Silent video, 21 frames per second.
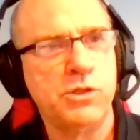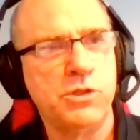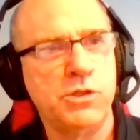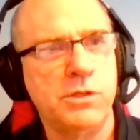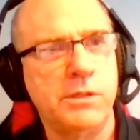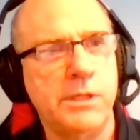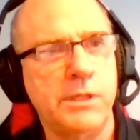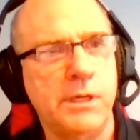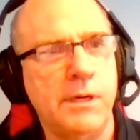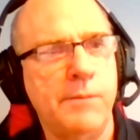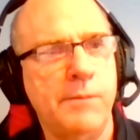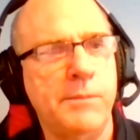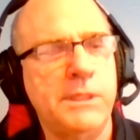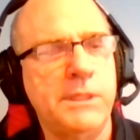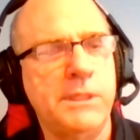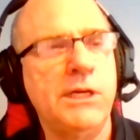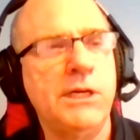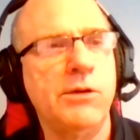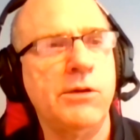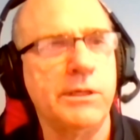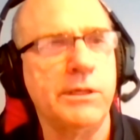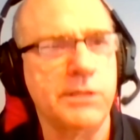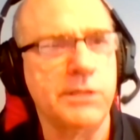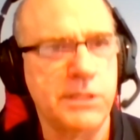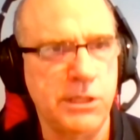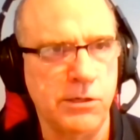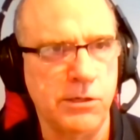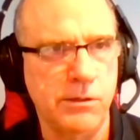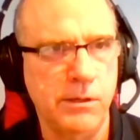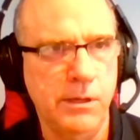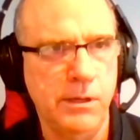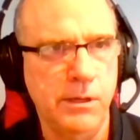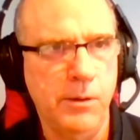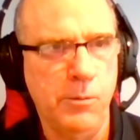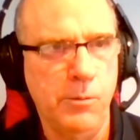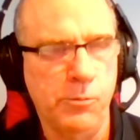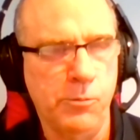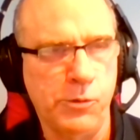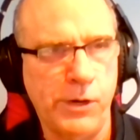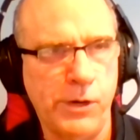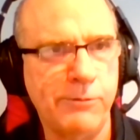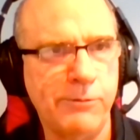material still
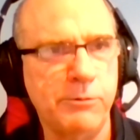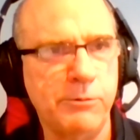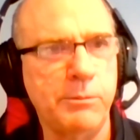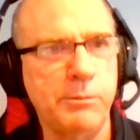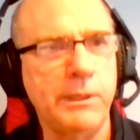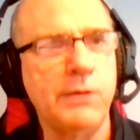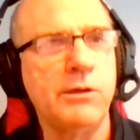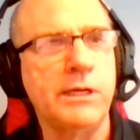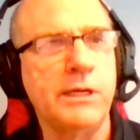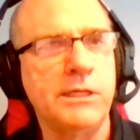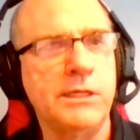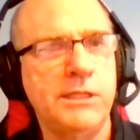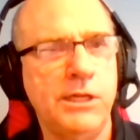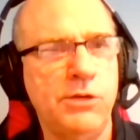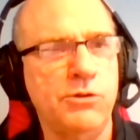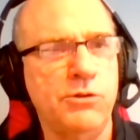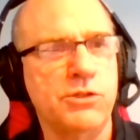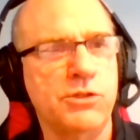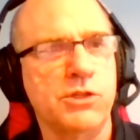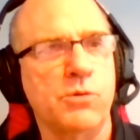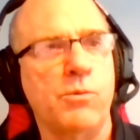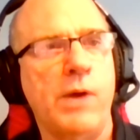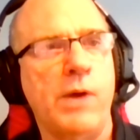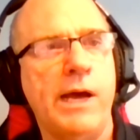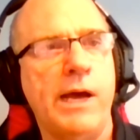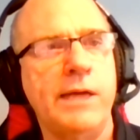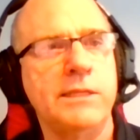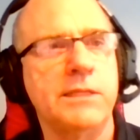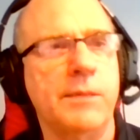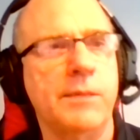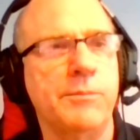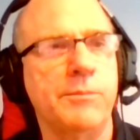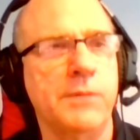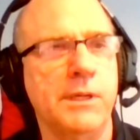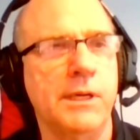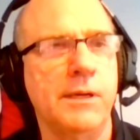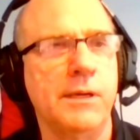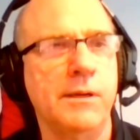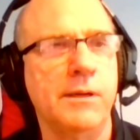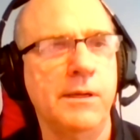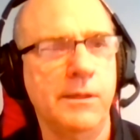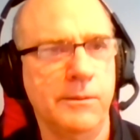probably continues to rise up
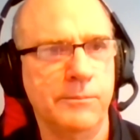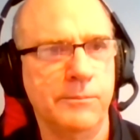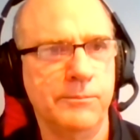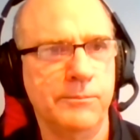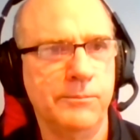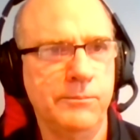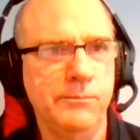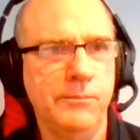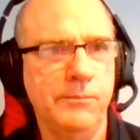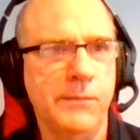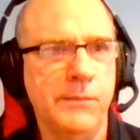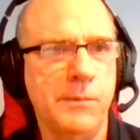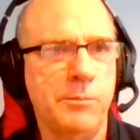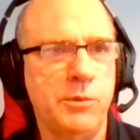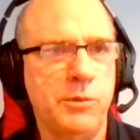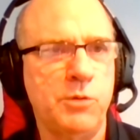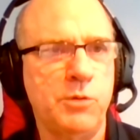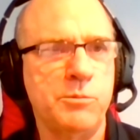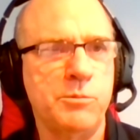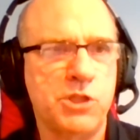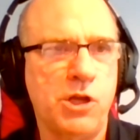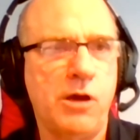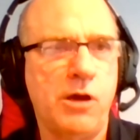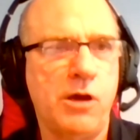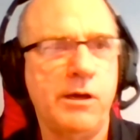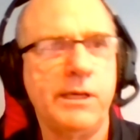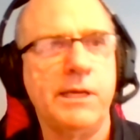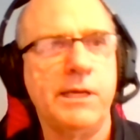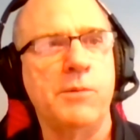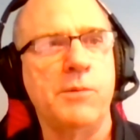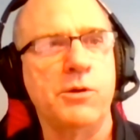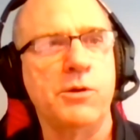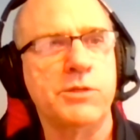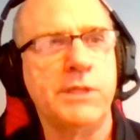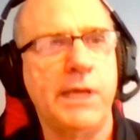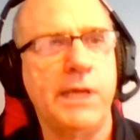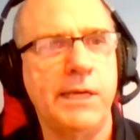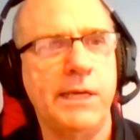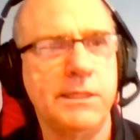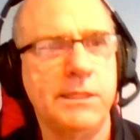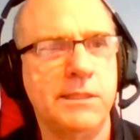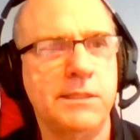the plume stalk in most
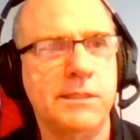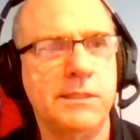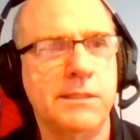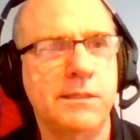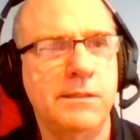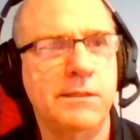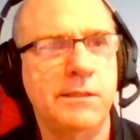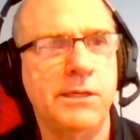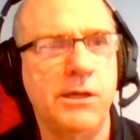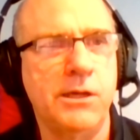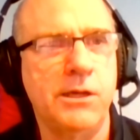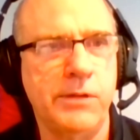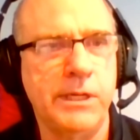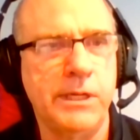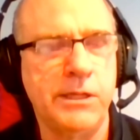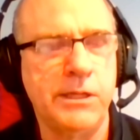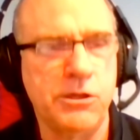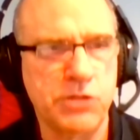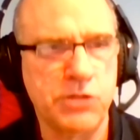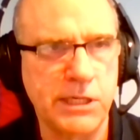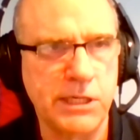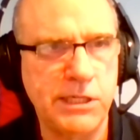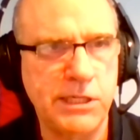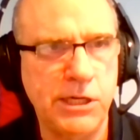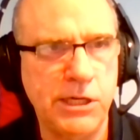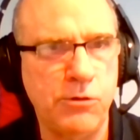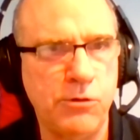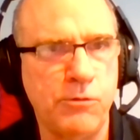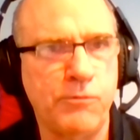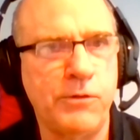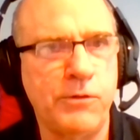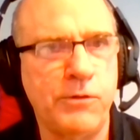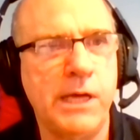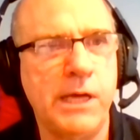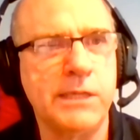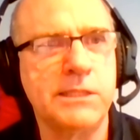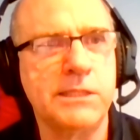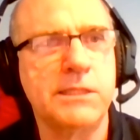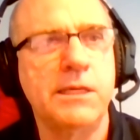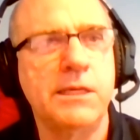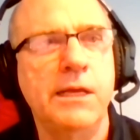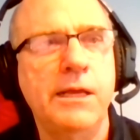cases. There's continued
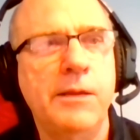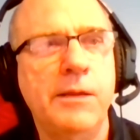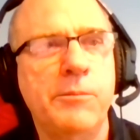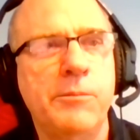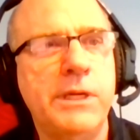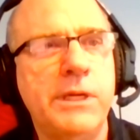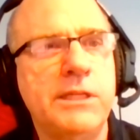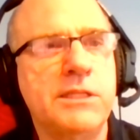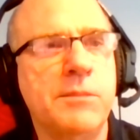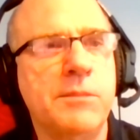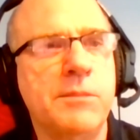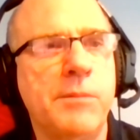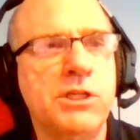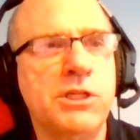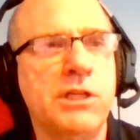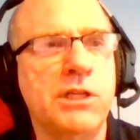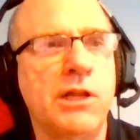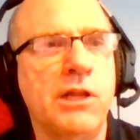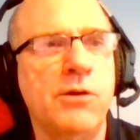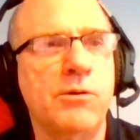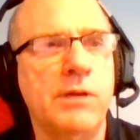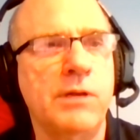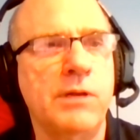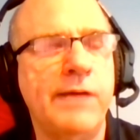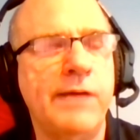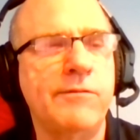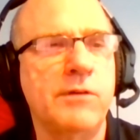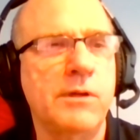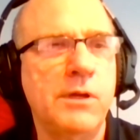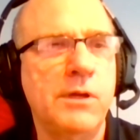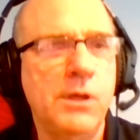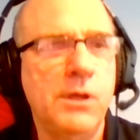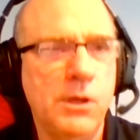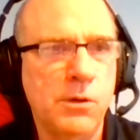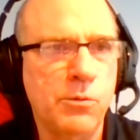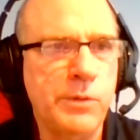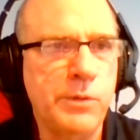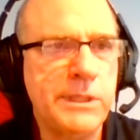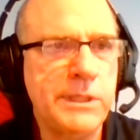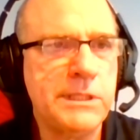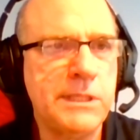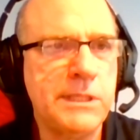flux, but it's a much lower level. We see